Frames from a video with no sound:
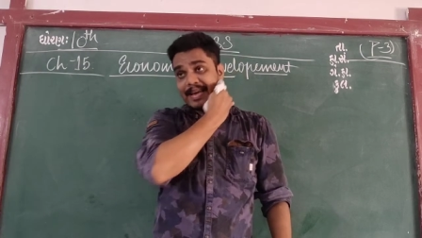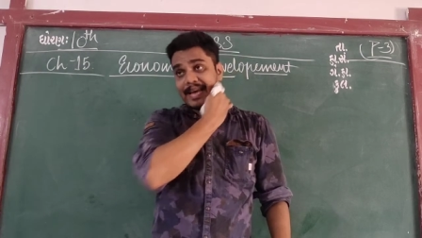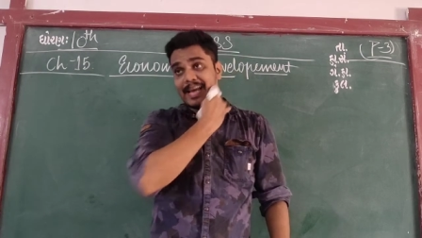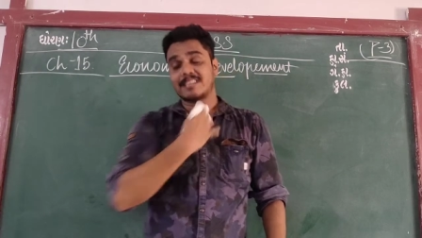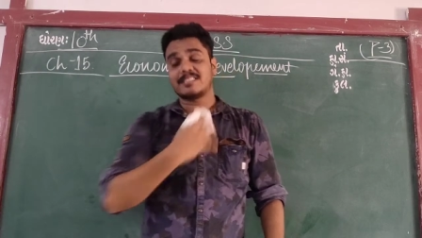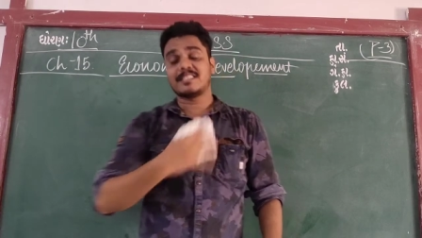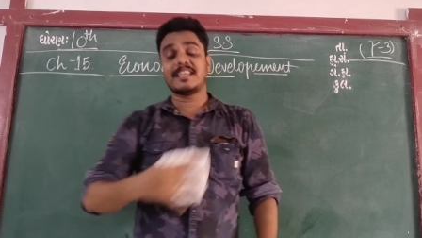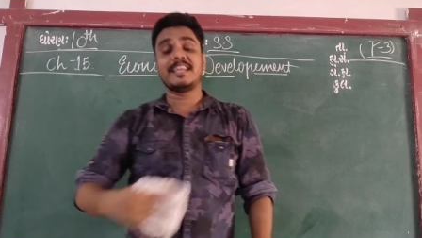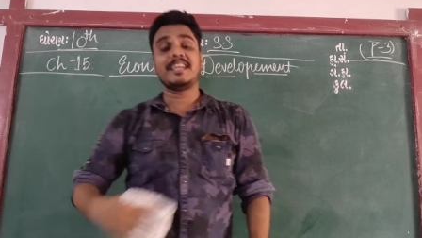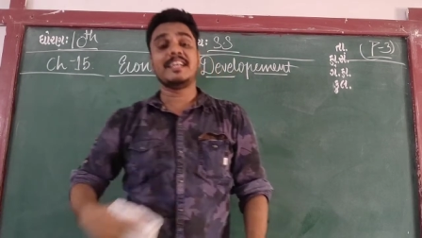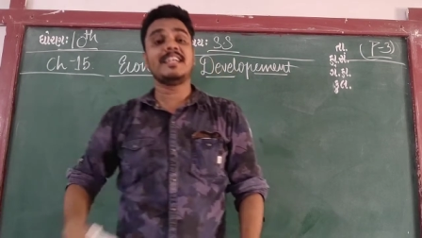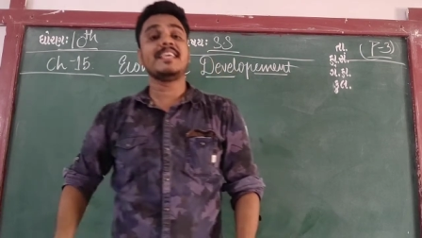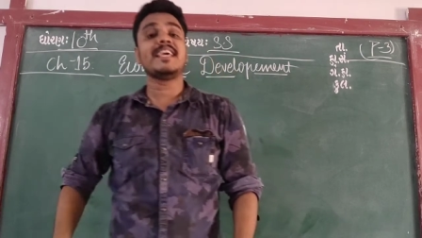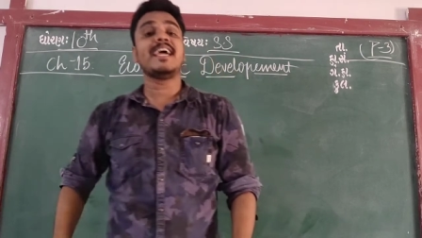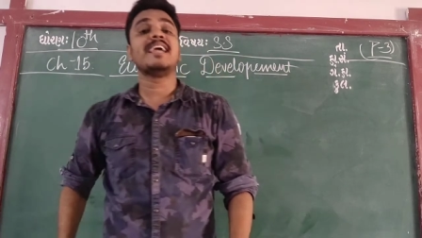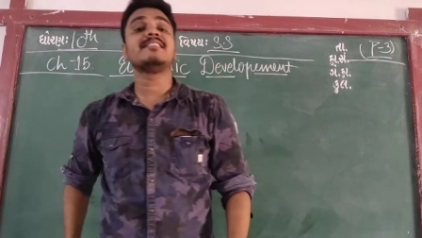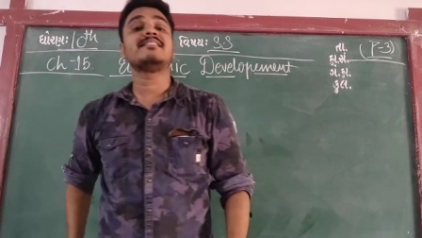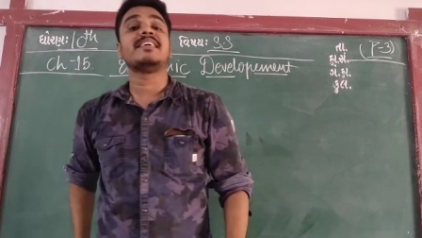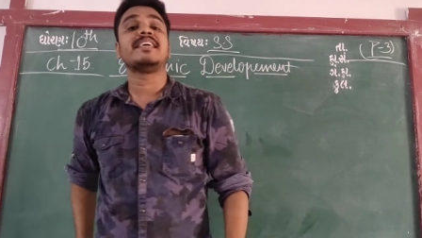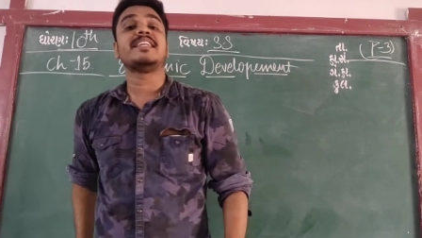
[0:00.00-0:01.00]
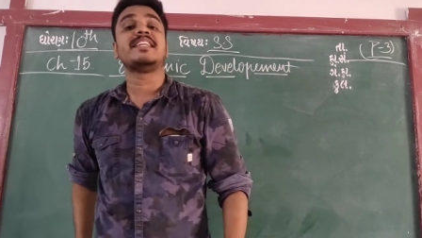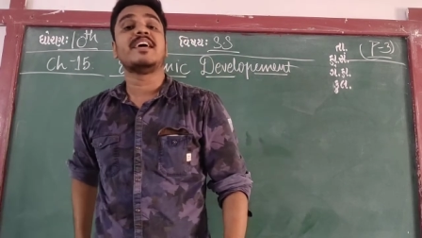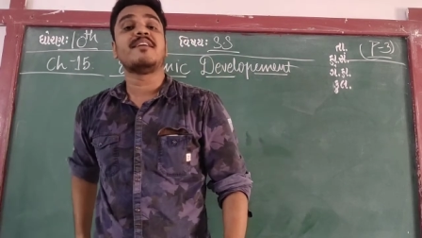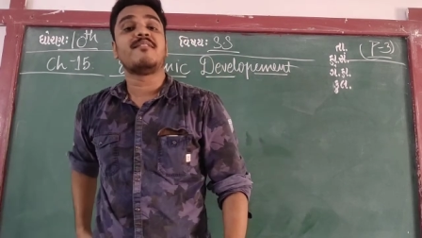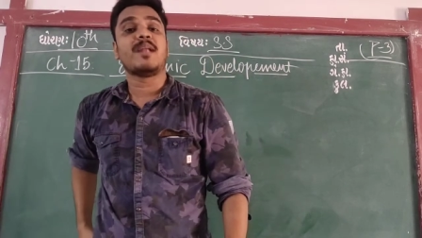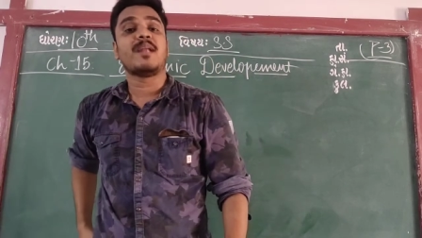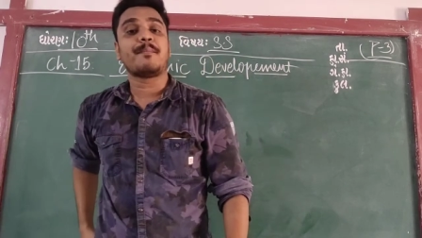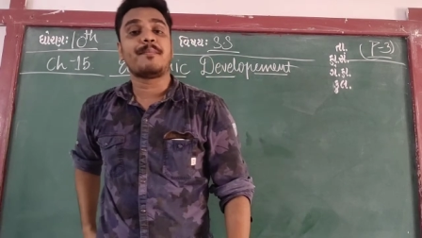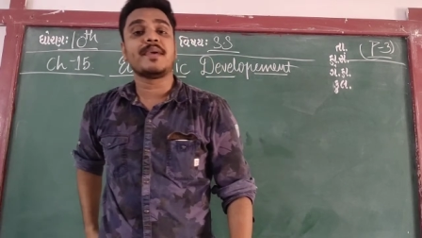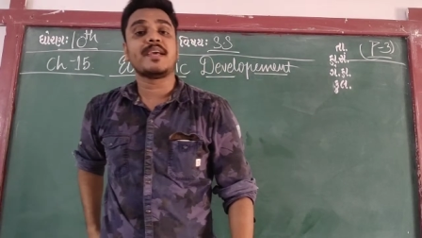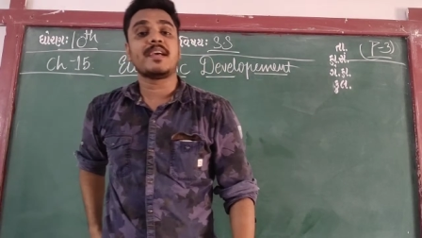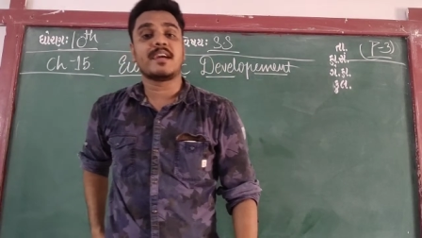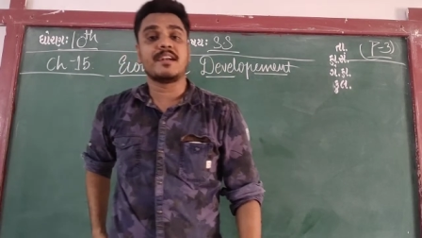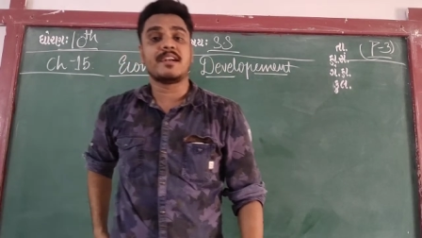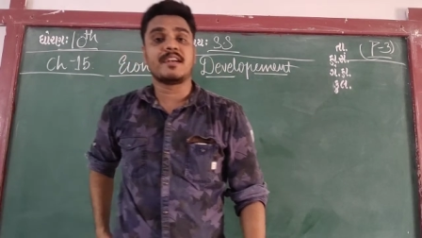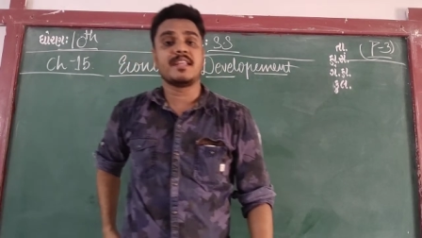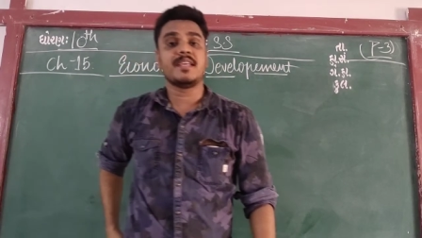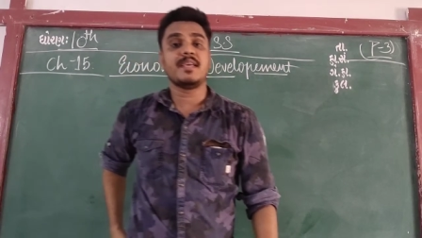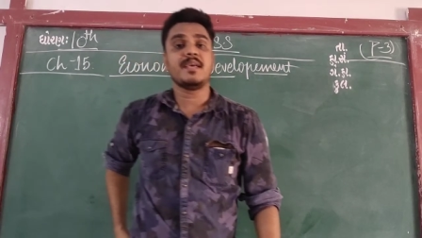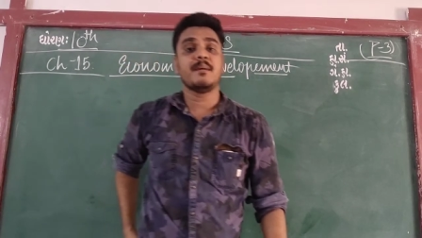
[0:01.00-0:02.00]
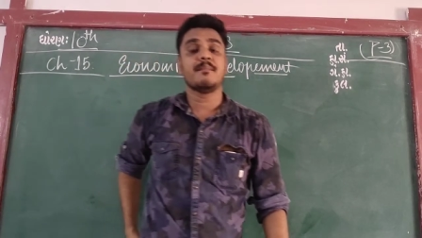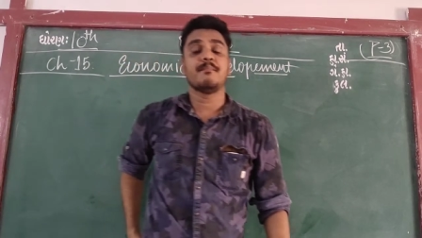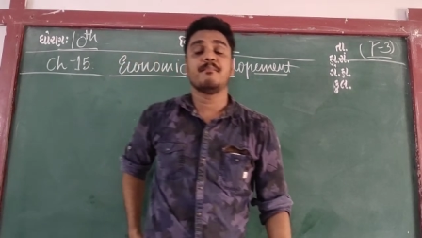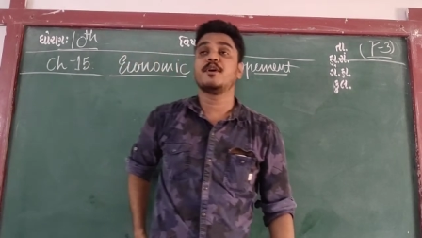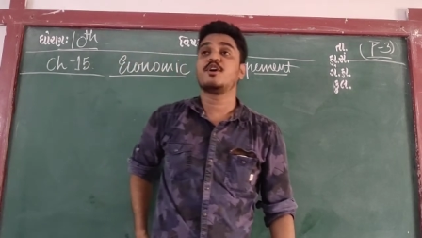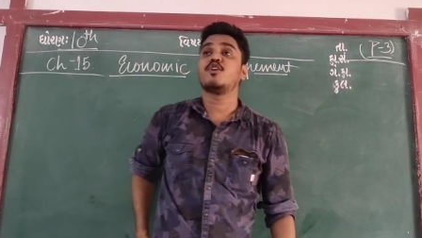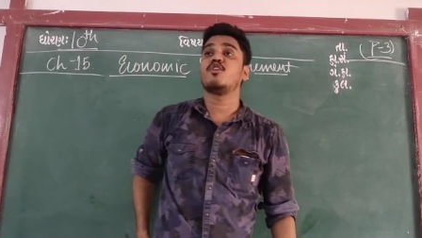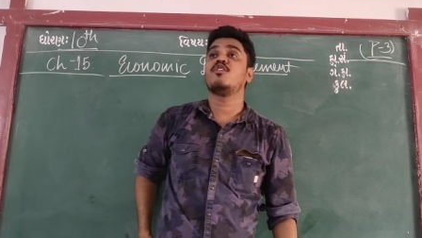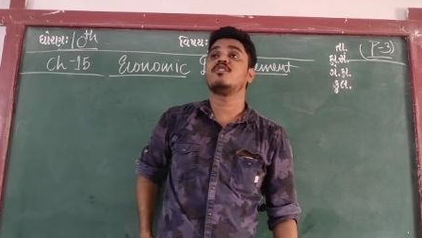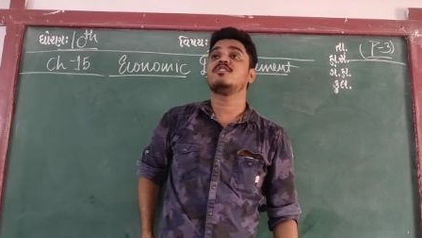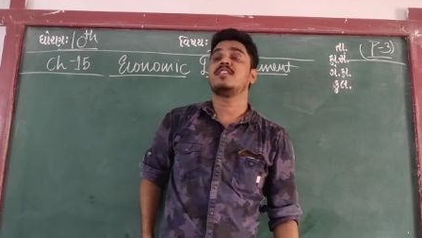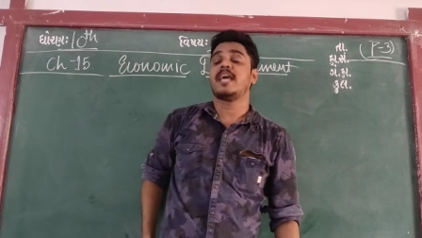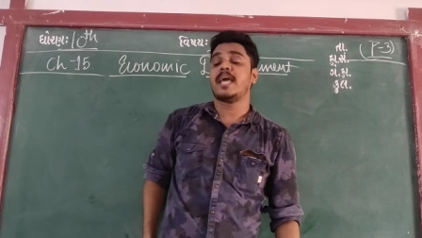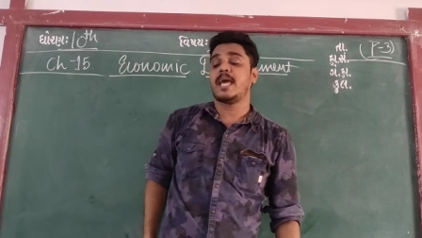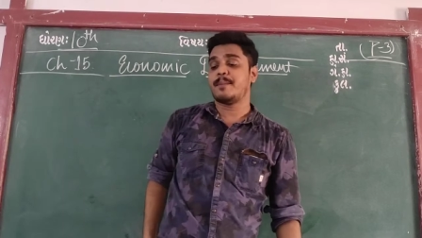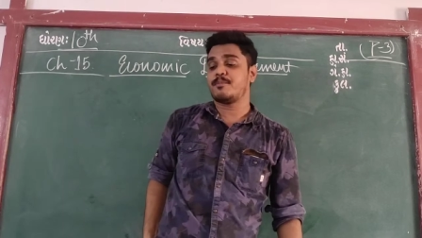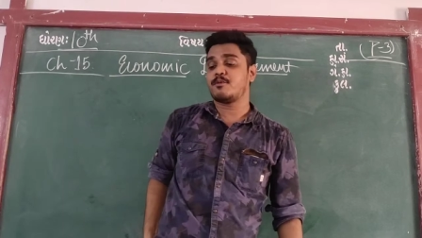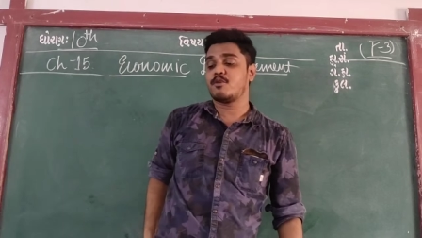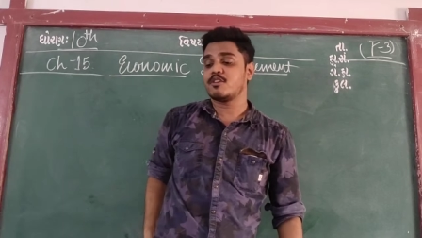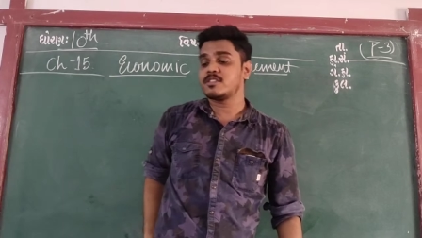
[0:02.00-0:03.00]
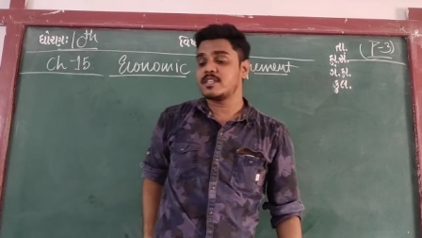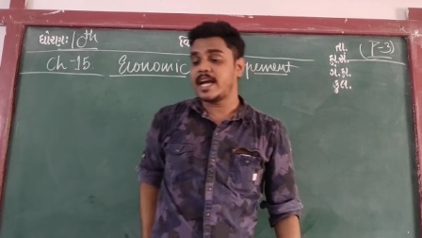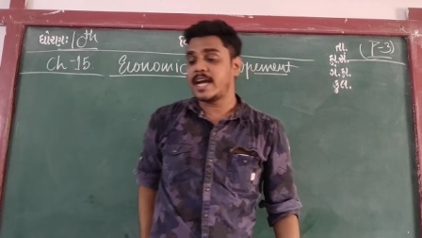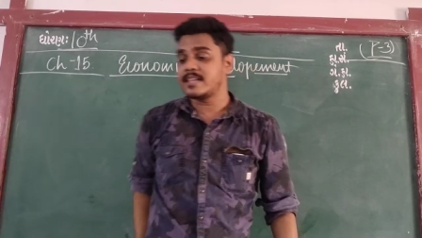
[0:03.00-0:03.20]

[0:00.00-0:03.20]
As India is a developing country because approx